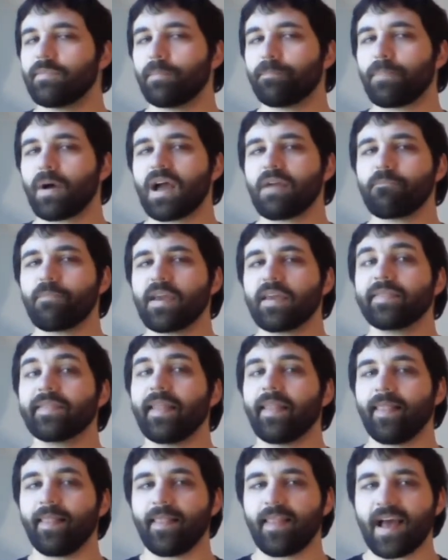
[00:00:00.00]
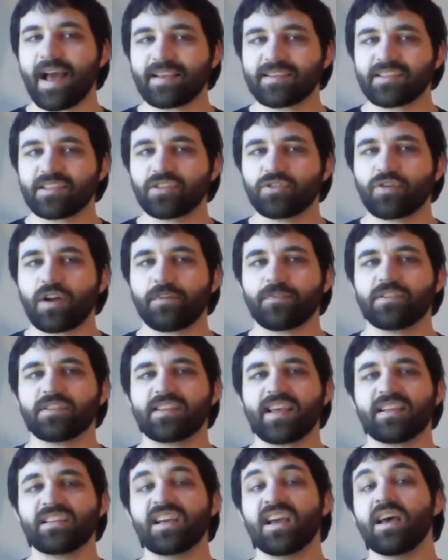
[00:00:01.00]
bit by being the last draft
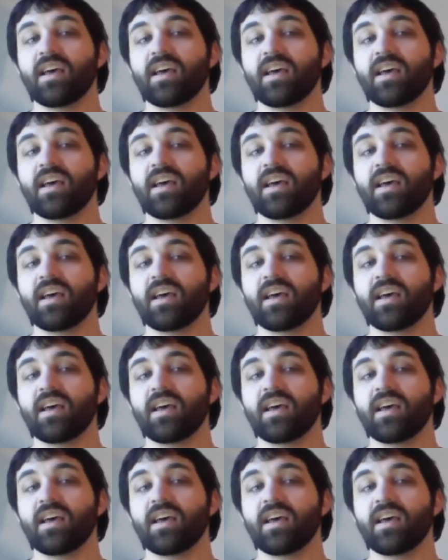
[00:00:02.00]
set